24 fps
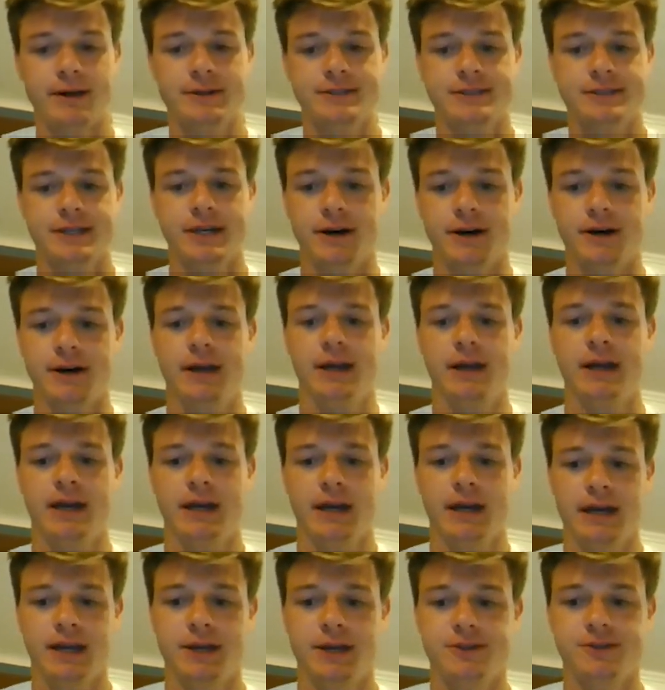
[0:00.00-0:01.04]
So
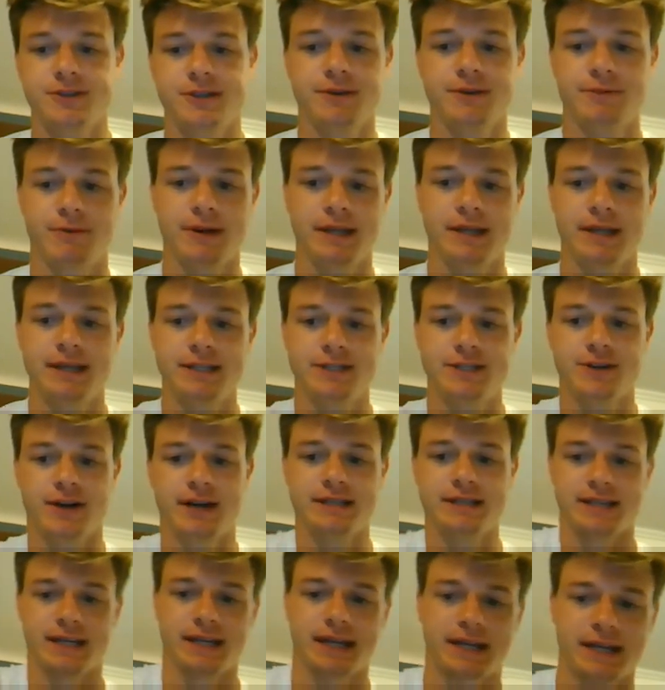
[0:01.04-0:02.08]
usually when he
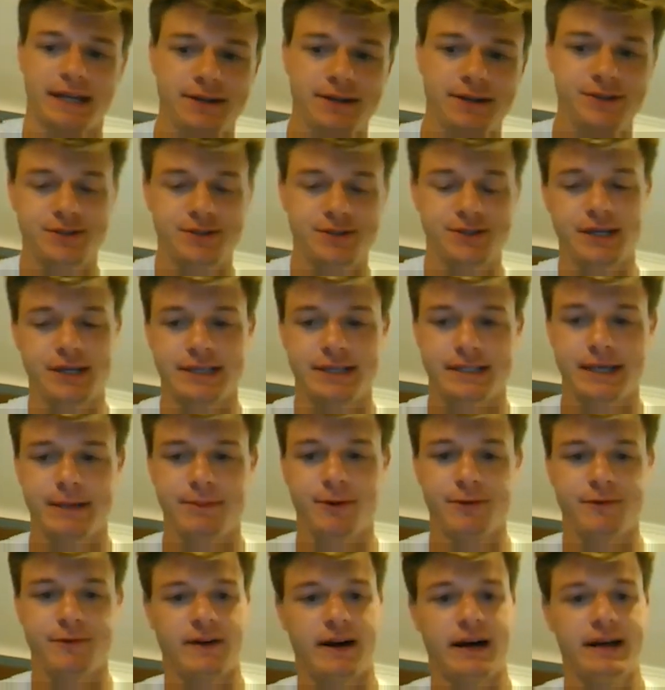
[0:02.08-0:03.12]
tries, he usually is able
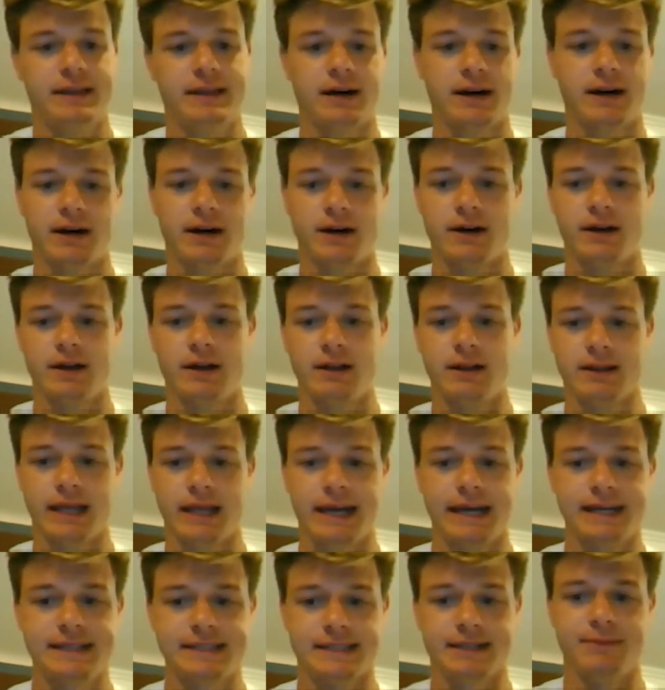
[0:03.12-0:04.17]
to find the
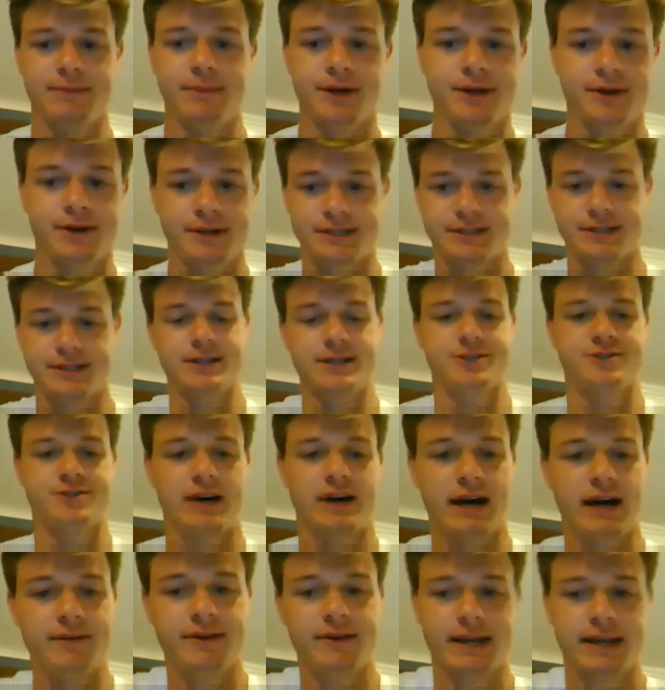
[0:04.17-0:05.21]
lanes in the middle and starts
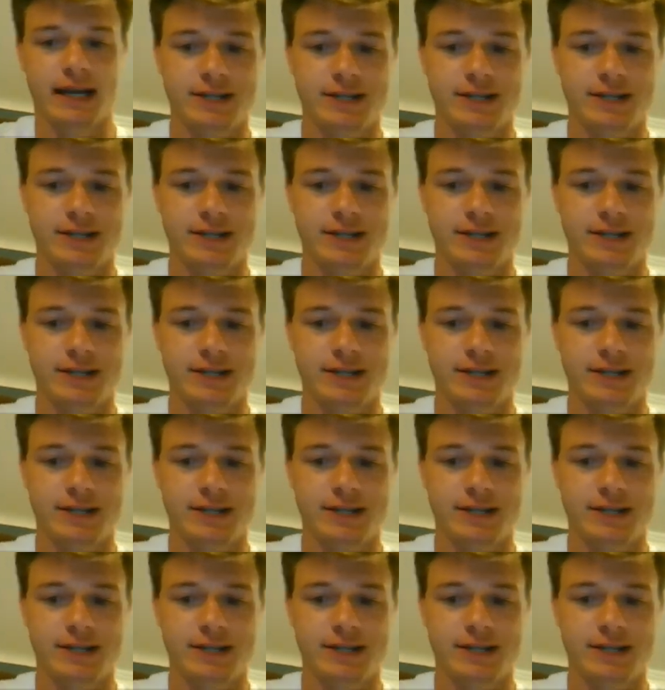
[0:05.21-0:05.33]
driving, and I